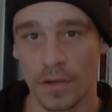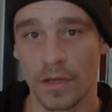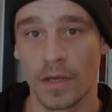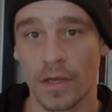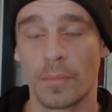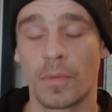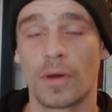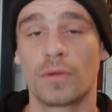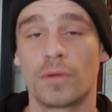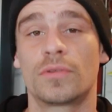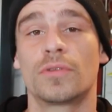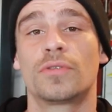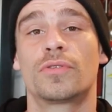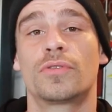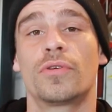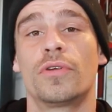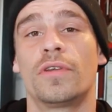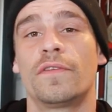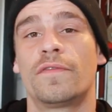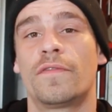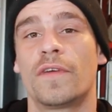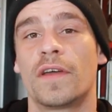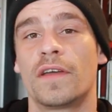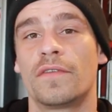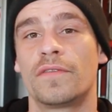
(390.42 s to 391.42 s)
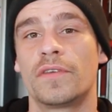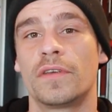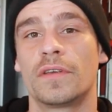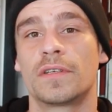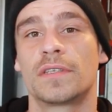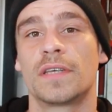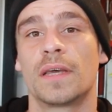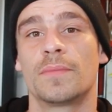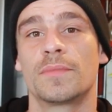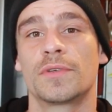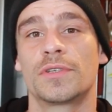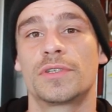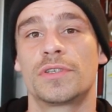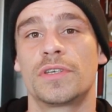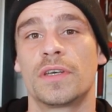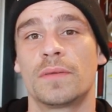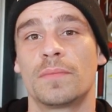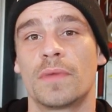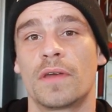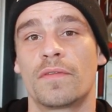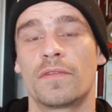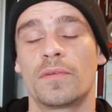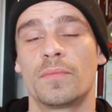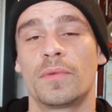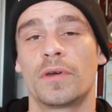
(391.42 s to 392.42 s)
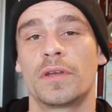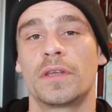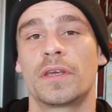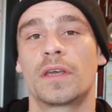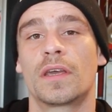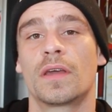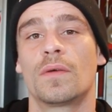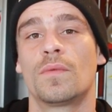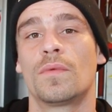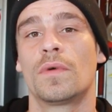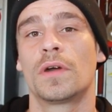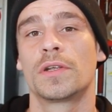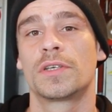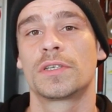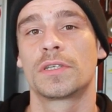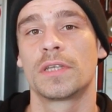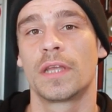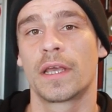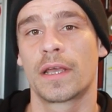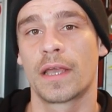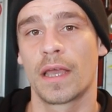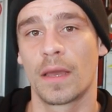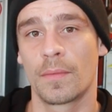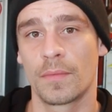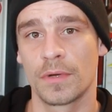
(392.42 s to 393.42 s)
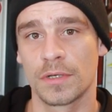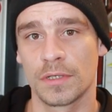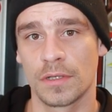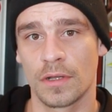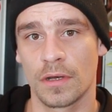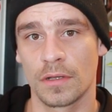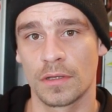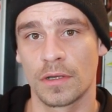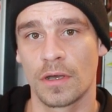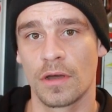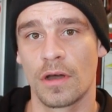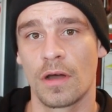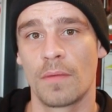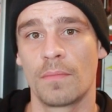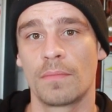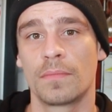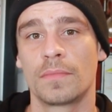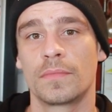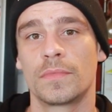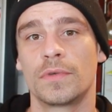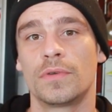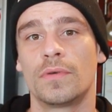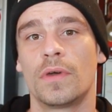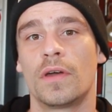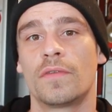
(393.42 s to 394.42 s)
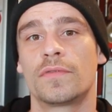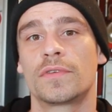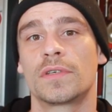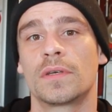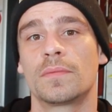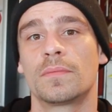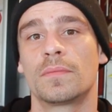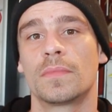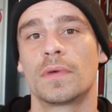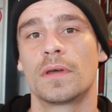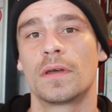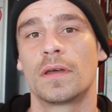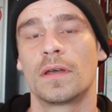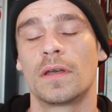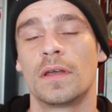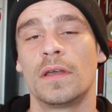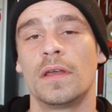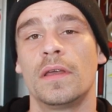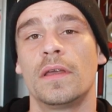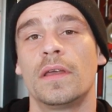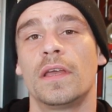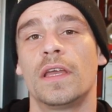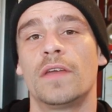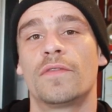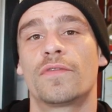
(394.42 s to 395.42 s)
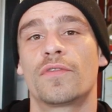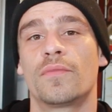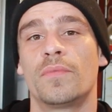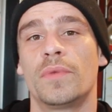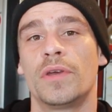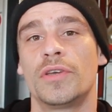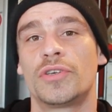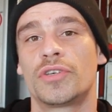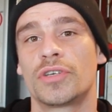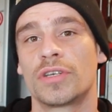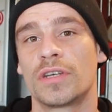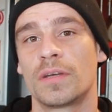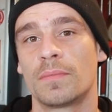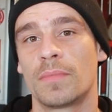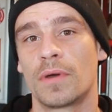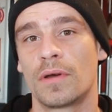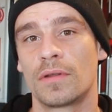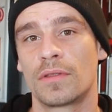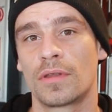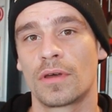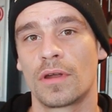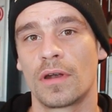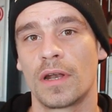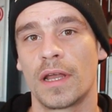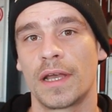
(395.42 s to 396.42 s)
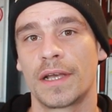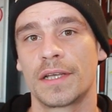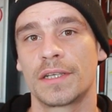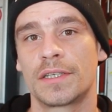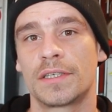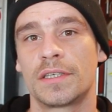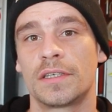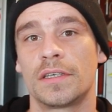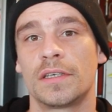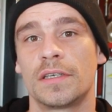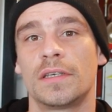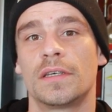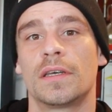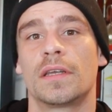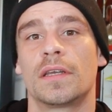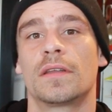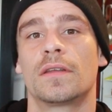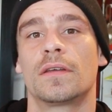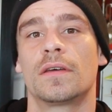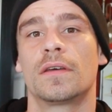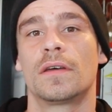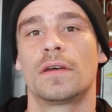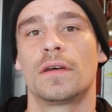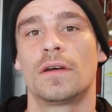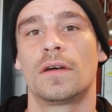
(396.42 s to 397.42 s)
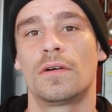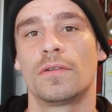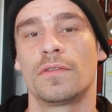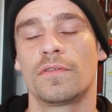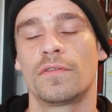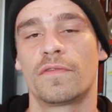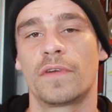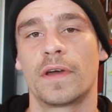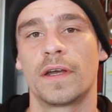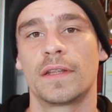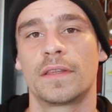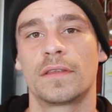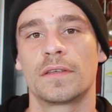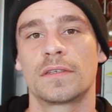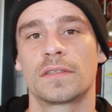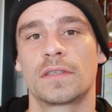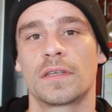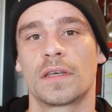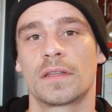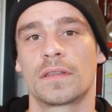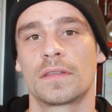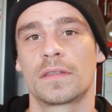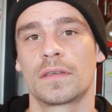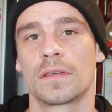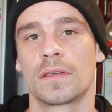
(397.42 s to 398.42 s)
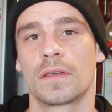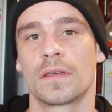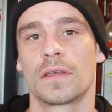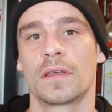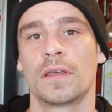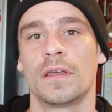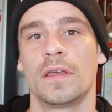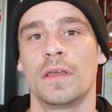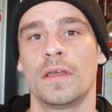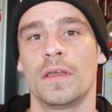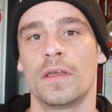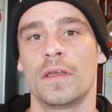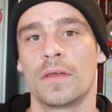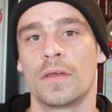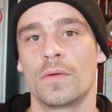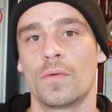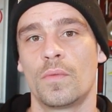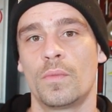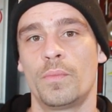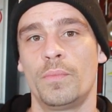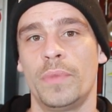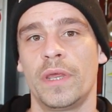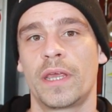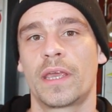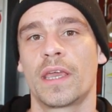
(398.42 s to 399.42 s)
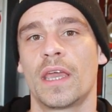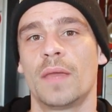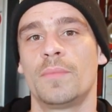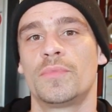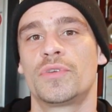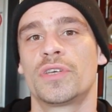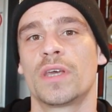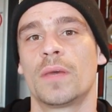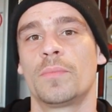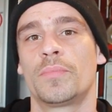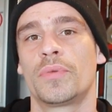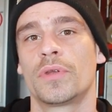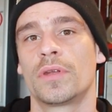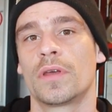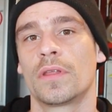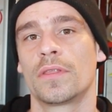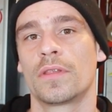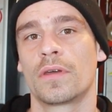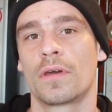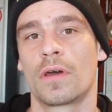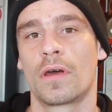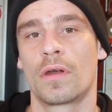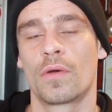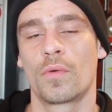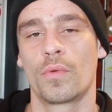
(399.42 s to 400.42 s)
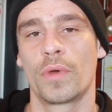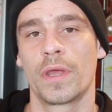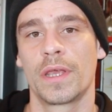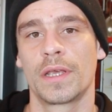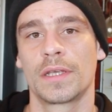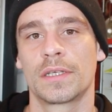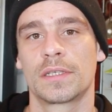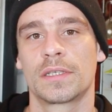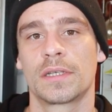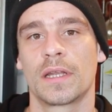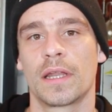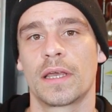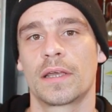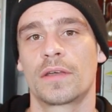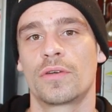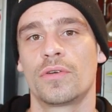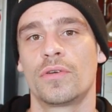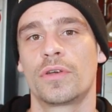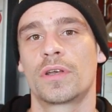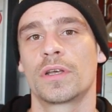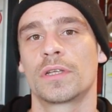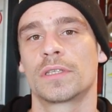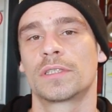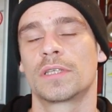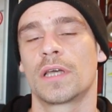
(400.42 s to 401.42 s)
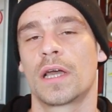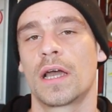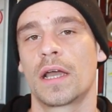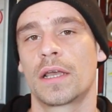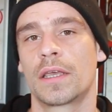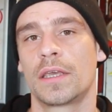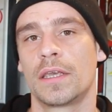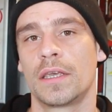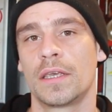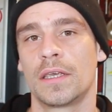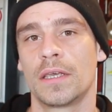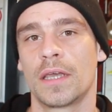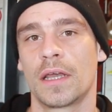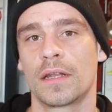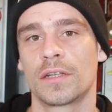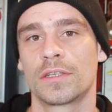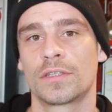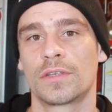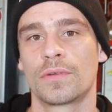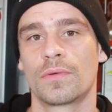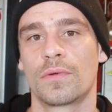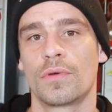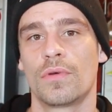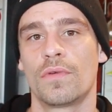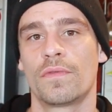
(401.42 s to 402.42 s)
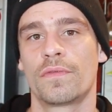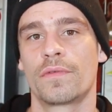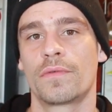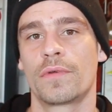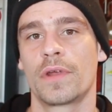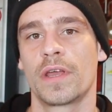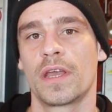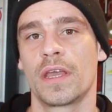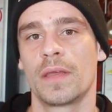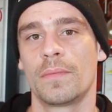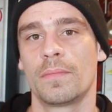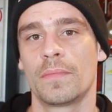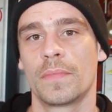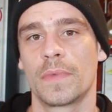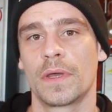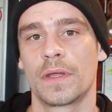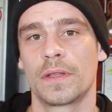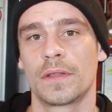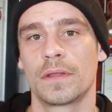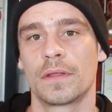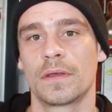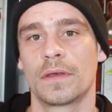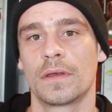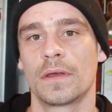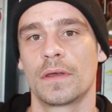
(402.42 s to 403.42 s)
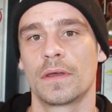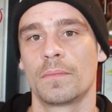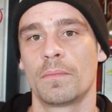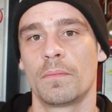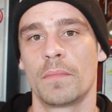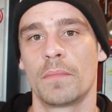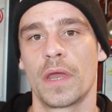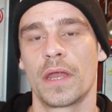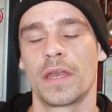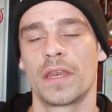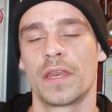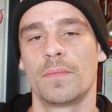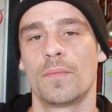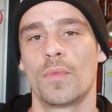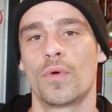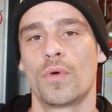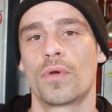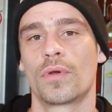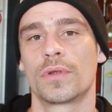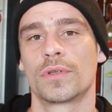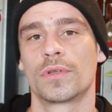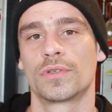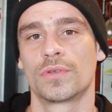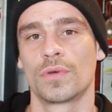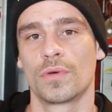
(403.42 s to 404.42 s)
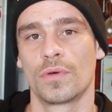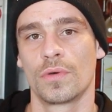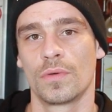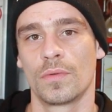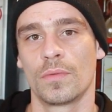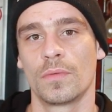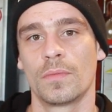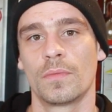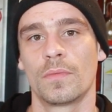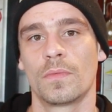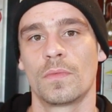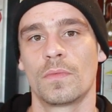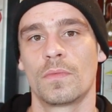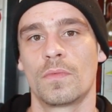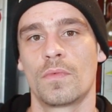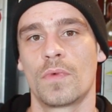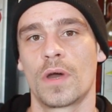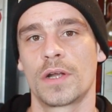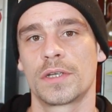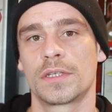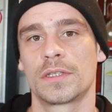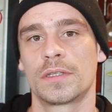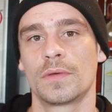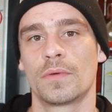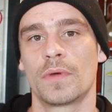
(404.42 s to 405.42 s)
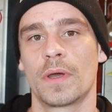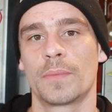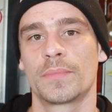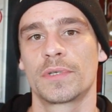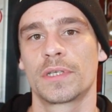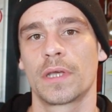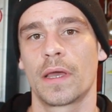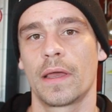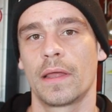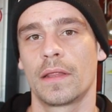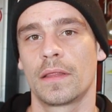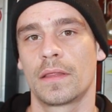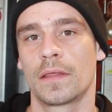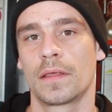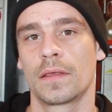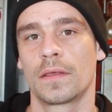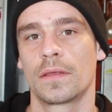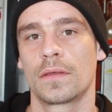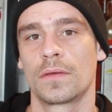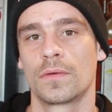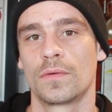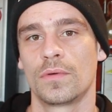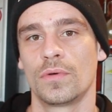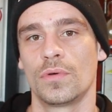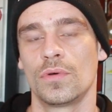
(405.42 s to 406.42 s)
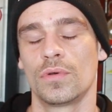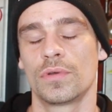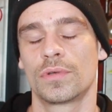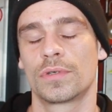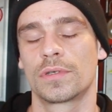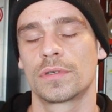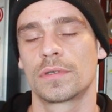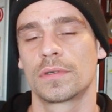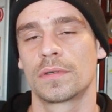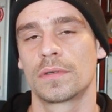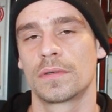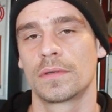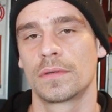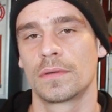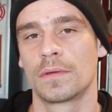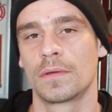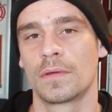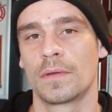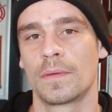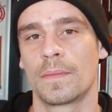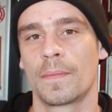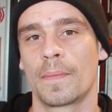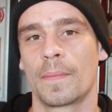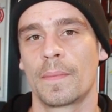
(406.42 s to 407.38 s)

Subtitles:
Okay, about the 35 years Hammers gym, everybody can watch nickhammers.com. You have some information about our legacy and all the fighters that became champion under our wings, like Guy Kansaki, Alistair Overeem, and many more. So watch the website. Oes.